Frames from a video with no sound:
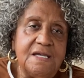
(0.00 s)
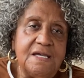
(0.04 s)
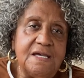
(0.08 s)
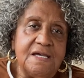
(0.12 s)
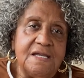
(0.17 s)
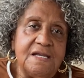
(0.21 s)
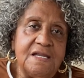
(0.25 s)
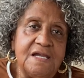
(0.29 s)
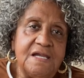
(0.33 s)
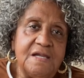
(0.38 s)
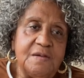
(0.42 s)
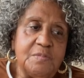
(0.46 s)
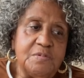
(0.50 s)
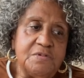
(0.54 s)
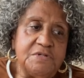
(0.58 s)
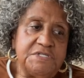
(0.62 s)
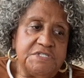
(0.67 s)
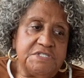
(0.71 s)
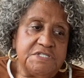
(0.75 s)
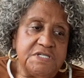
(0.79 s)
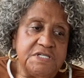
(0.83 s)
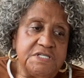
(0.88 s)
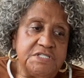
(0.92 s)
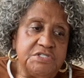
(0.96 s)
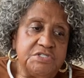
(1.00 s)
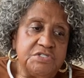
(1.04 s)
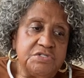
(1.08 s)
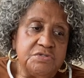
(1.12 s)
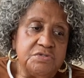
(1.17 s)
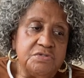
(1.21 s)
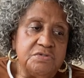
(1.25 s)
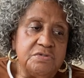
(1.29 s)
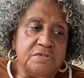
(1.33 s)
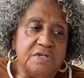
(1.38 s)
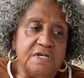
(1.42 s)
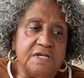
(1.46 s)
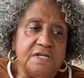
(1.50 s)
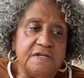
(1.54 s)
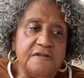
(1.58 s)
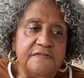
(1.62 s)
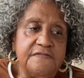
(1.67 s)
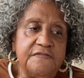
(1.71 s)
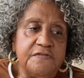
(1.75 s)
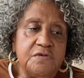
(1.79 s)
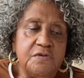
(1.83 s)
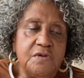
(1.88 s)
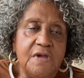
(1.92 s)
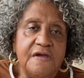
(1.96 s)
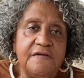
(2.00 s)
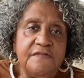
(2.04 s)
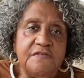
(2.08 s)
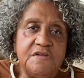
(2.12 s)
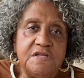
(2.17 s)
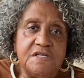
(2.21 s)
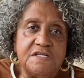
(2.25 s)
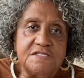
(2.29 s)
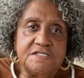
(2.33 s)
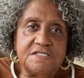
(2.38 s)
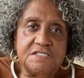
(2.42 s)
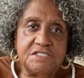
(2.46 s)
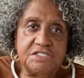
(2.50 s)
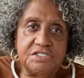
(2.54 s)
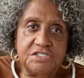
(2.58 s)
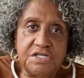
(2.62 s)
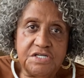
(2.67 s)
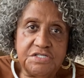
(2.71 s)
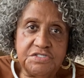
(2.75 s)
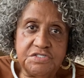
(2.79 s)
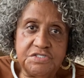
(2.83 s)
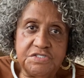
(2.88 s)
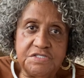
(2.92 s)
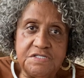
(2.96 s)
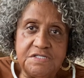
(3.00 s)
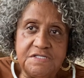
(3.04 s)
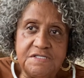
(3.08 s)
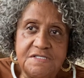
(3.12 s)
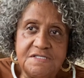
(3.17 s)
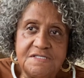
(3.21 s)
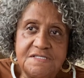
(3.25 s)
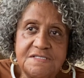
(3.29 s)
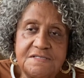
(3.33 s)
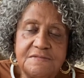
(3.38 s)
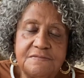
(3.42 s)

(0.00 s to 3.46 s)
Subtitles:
And I appreciate you. And if you have any suggestions,